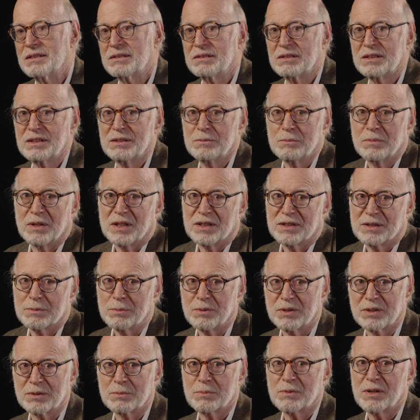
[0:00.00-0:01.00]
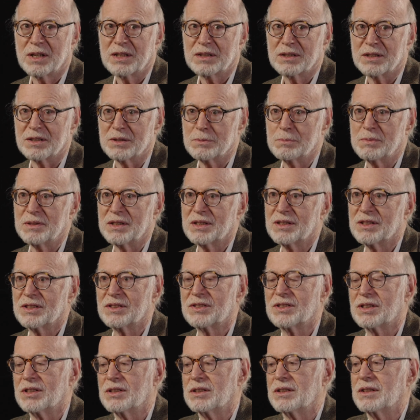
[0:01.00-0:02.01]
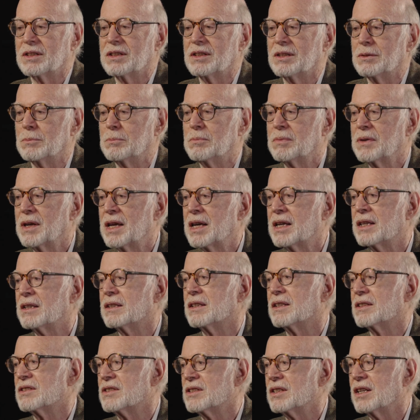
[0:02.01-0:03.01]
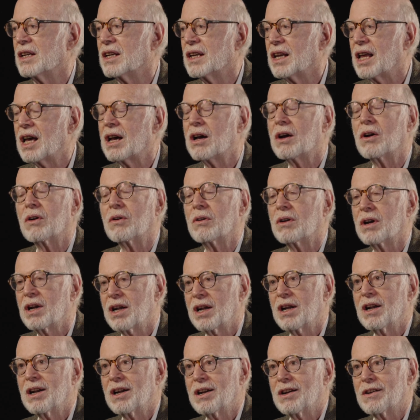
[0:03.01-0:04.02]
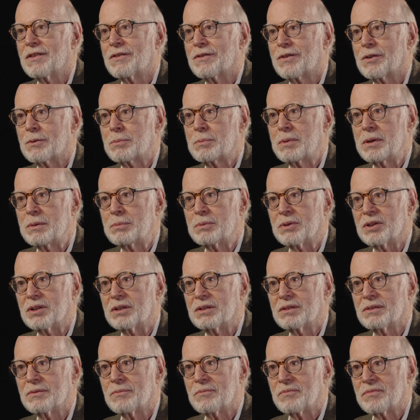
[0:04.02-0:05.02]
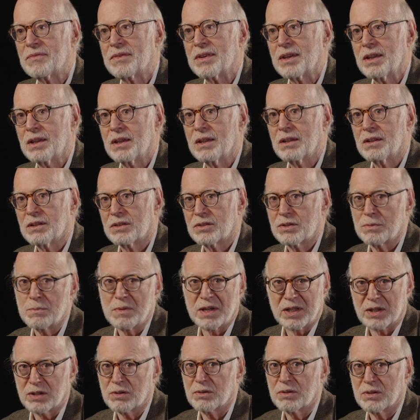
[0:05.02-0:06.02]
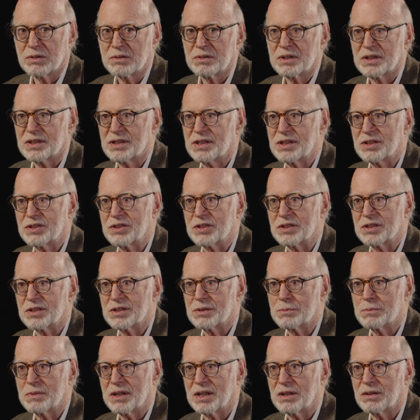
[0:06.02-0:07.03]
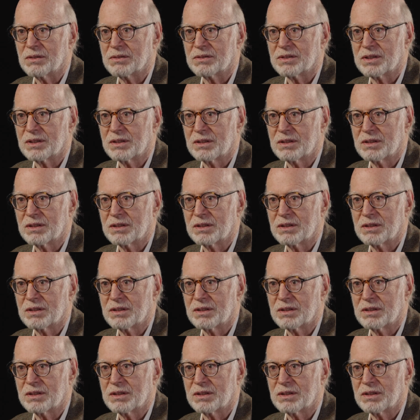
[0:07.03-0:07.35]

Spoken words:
It's impossible to practice because the plan doesn't allow for people to make their own decisions about